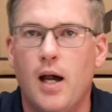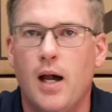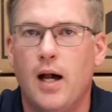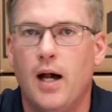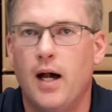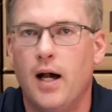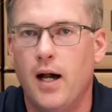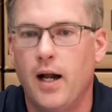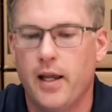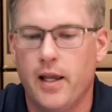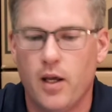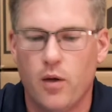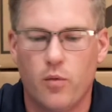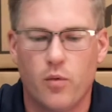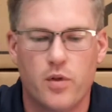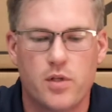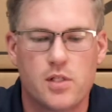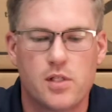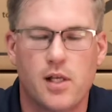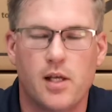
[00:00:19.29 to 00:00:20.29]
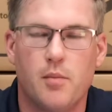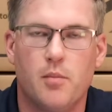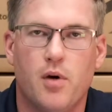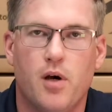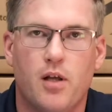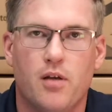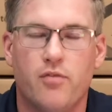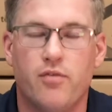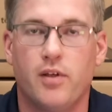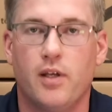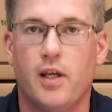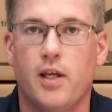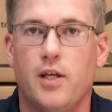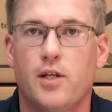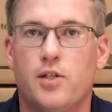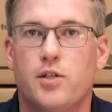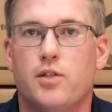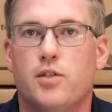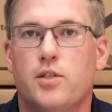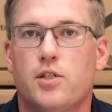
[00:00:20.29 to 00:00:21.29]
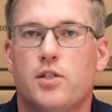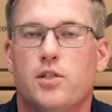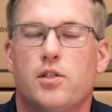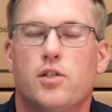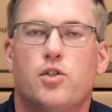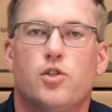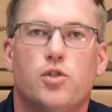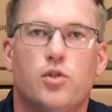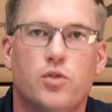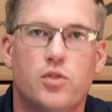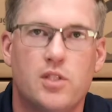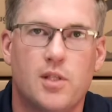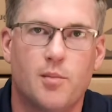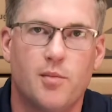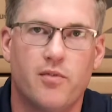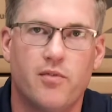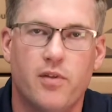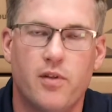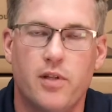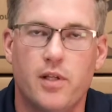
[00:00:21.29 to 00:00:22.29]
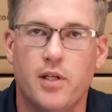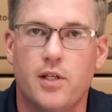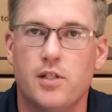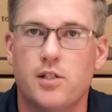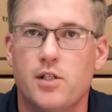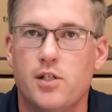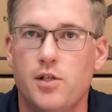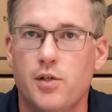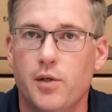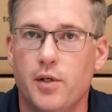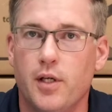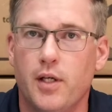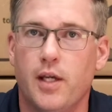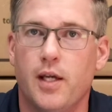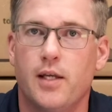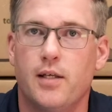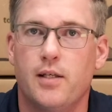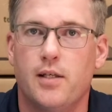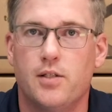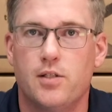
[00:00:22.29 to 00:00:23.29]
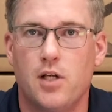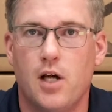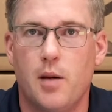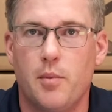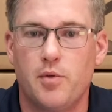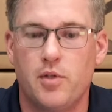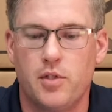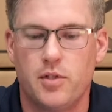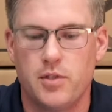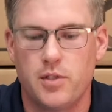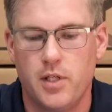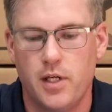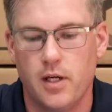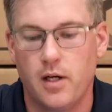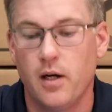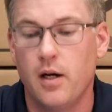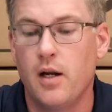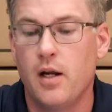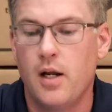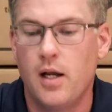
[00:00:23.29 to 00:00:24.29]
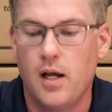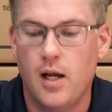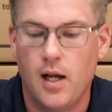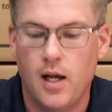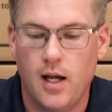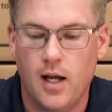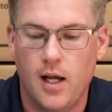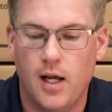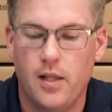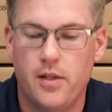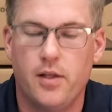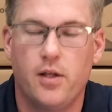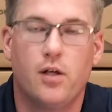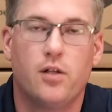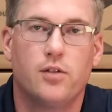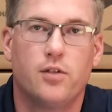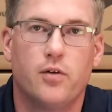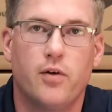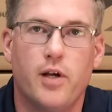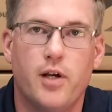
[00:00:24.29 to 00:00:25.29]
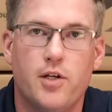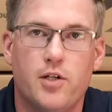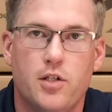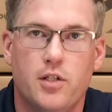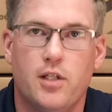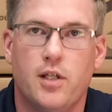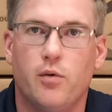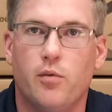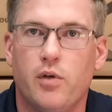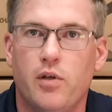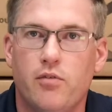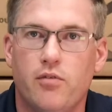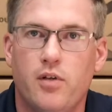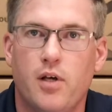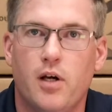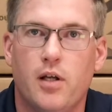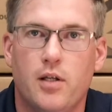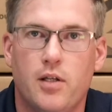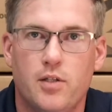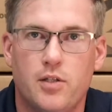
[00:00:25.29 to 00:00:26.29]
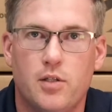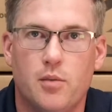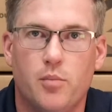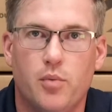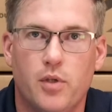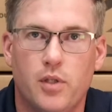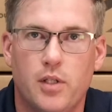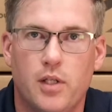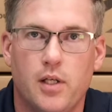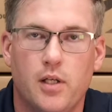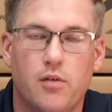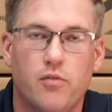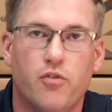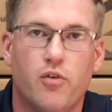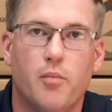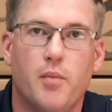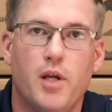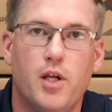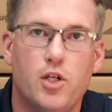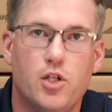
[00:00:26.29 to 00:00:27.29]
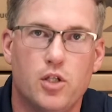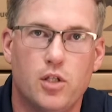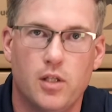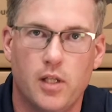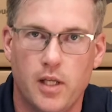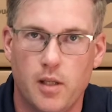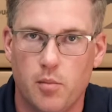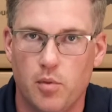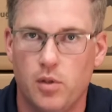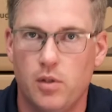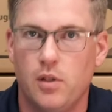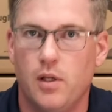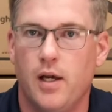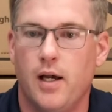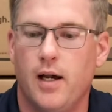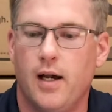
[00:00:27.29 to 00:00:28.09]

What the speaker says: Again, with slight modifications just to show some of the things that you can get as options here. The alteration that we've done is to put an information label